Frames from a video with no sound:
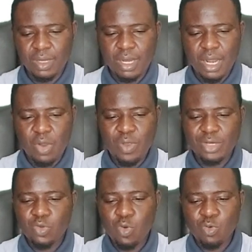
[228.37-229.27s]
And we are
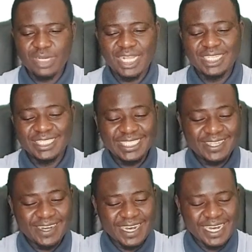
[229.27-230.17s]
told that the
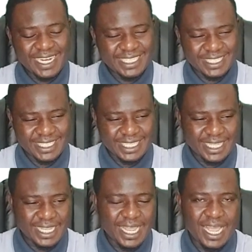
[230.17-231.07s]
rest
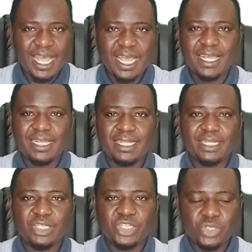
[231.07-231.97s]
are
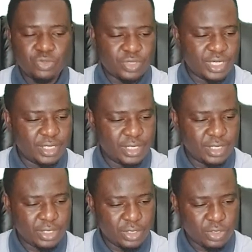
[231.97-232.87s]
children.
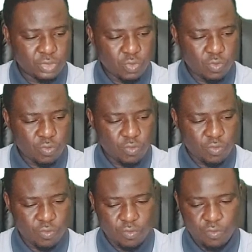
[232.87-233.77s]
So
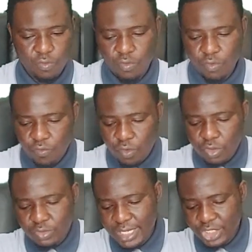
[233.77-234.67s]
for us
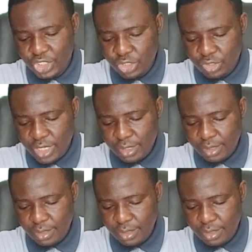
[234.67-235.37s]
to get the children,